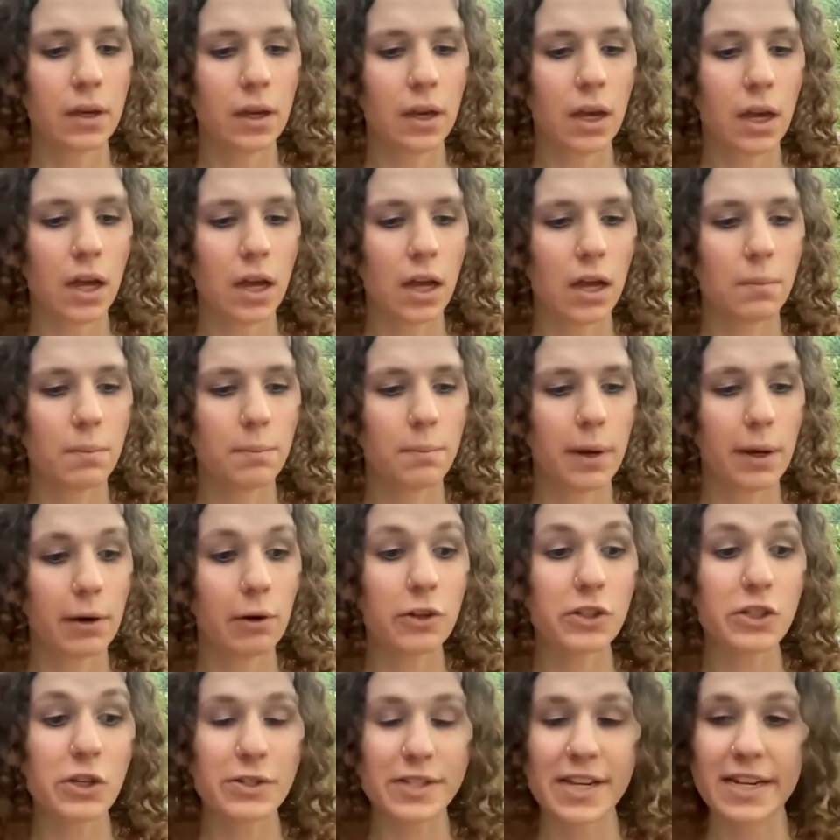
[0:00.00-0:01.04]
I'd
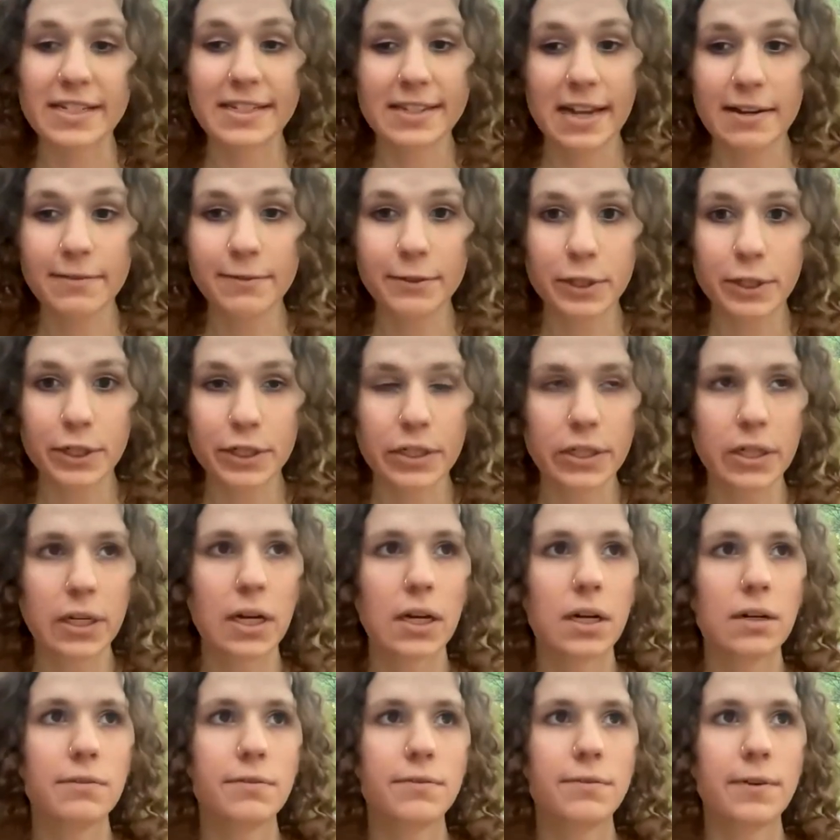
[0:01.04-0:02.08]
also say Seifert,
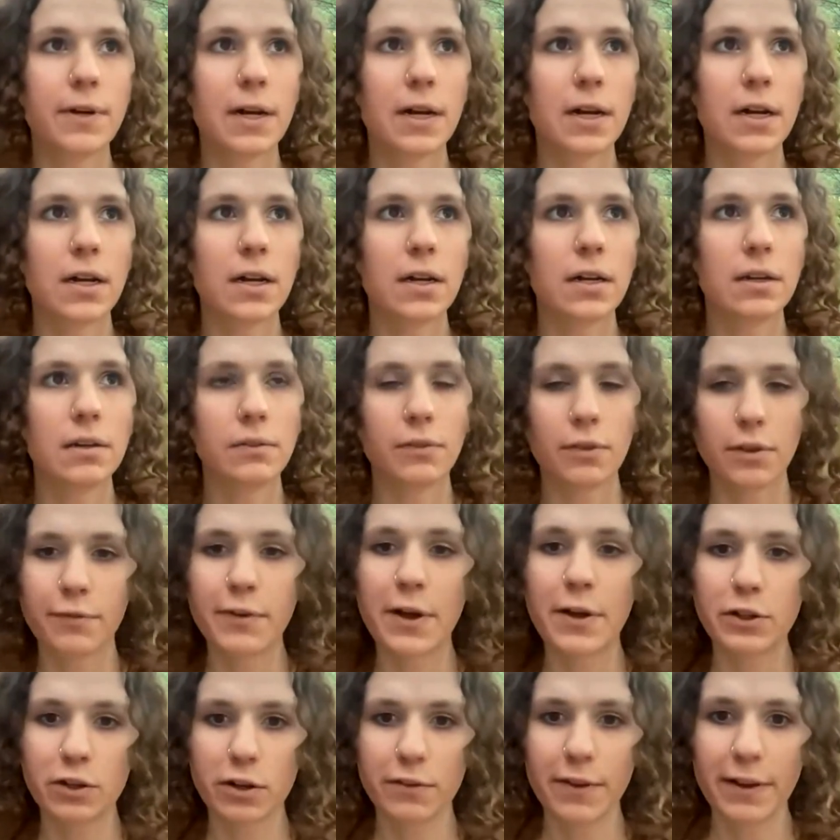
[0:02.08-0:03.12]
of the
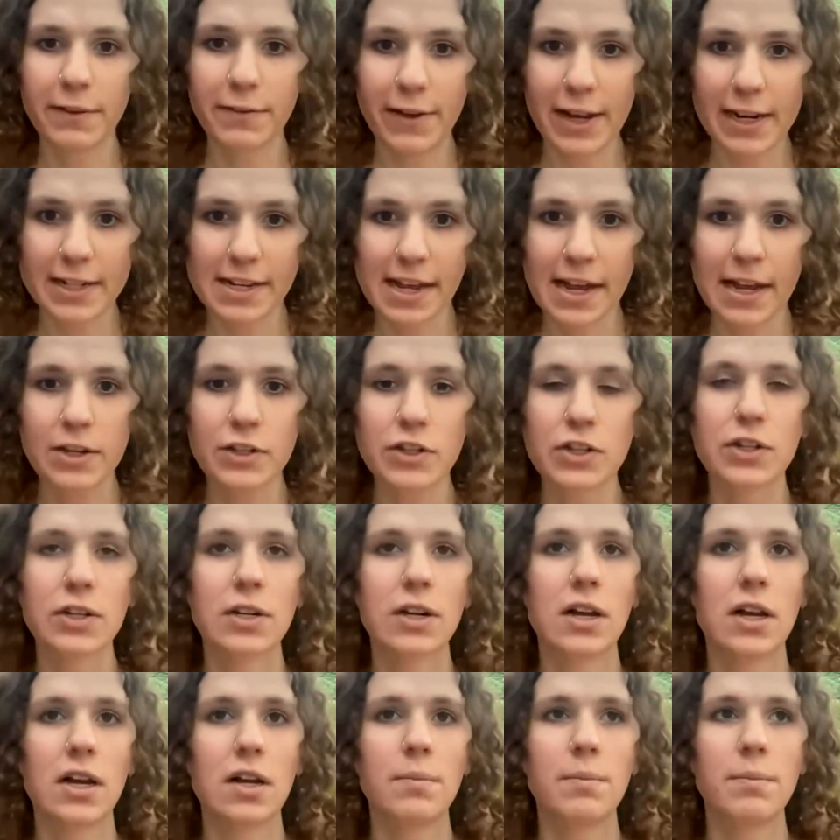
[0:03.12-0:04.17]
founder of FXhash,
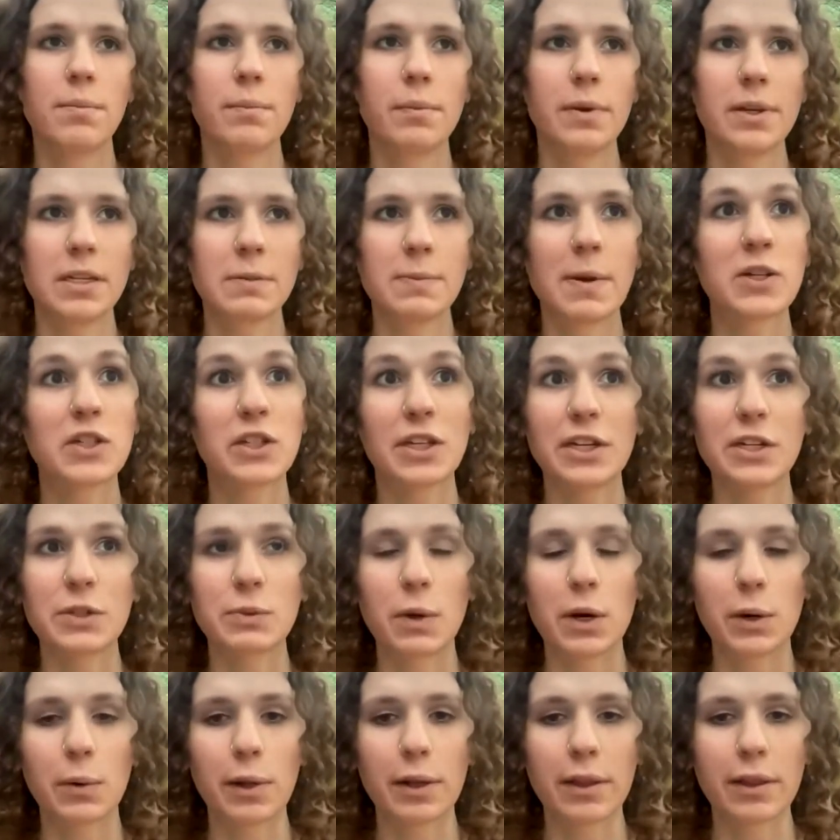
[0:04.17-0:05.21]
especially his
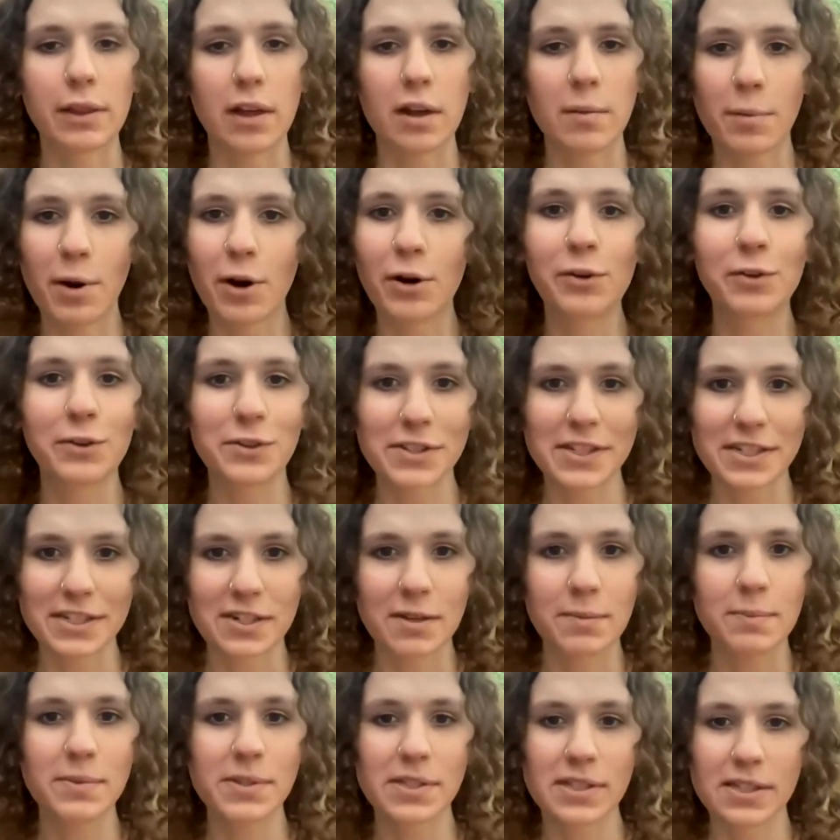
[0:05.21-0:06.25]
work with particle
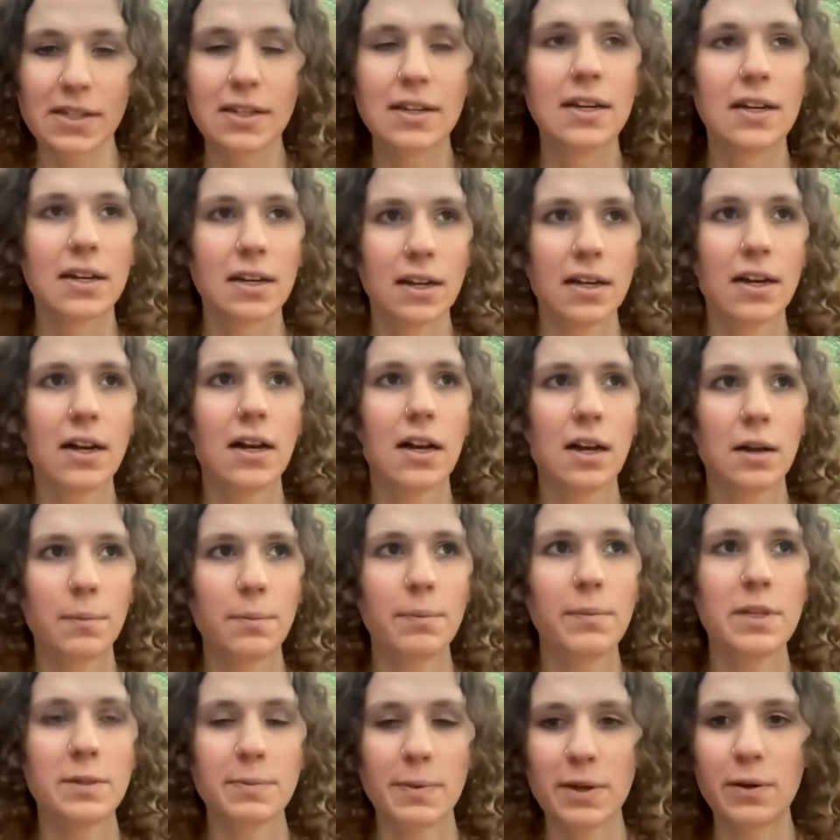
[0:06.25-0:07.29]
systems,
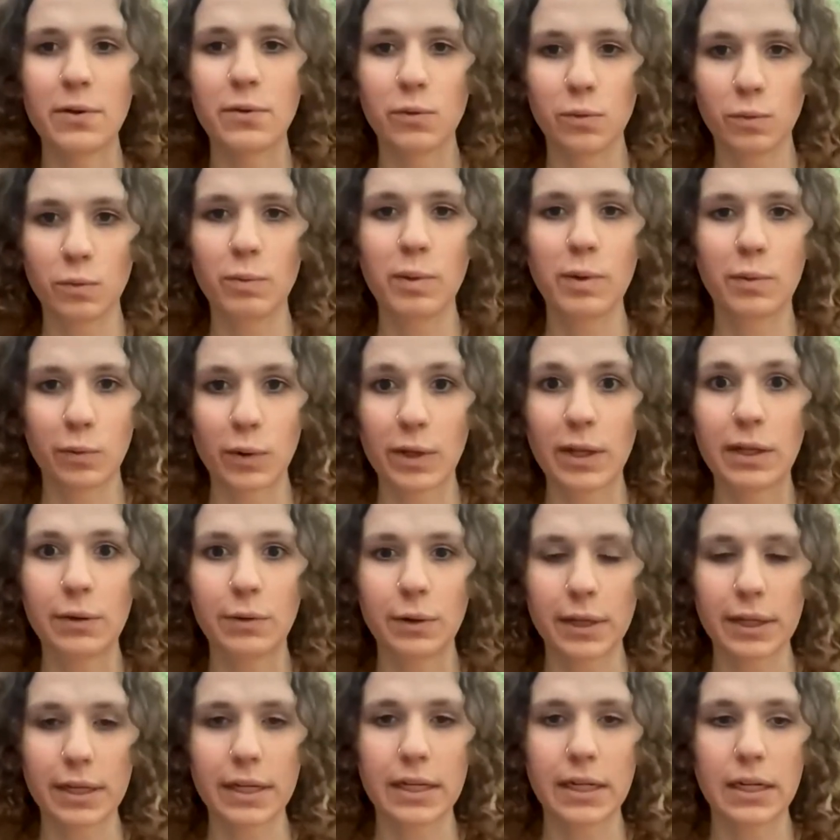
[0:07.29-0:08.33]
has been really,
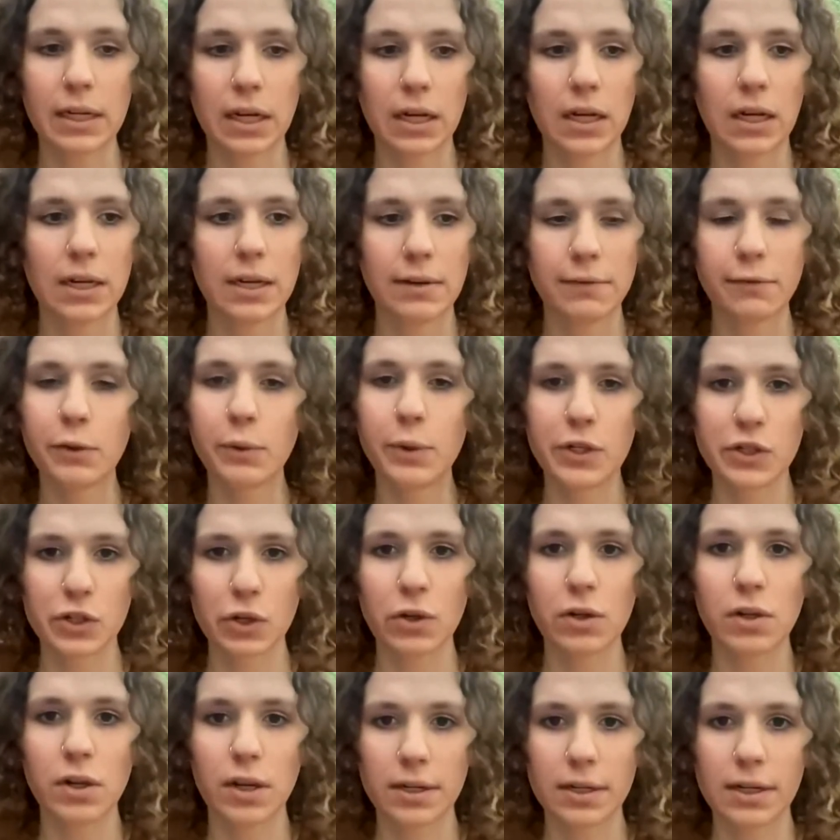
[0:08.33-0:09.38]
really
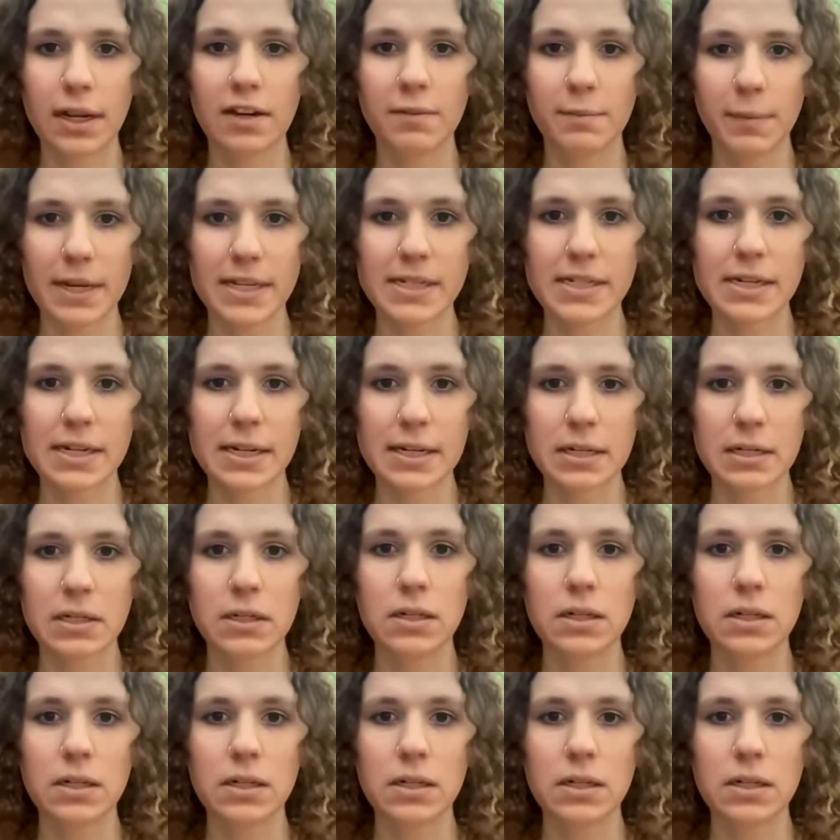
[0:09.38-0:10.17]
influential on kind of my style.